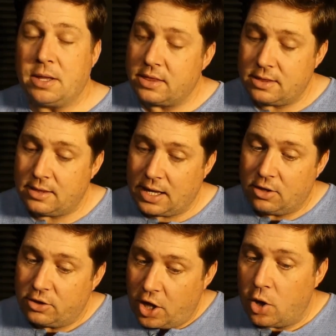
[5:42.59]
But
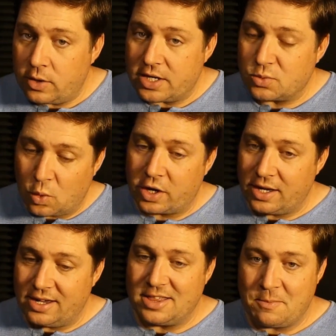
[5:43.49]
they'll know that it's
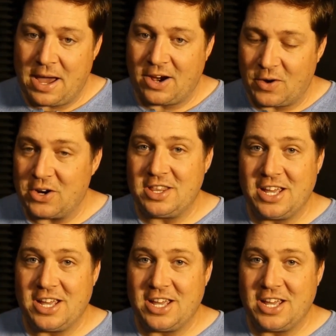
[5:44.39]
working in the background